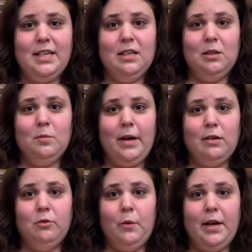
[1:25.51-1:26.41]
Hill by
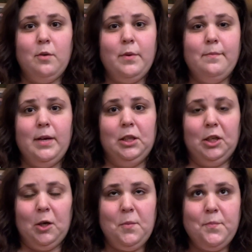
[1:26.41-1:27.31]
Rowena
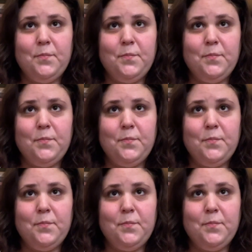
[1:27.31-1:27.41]
Miller,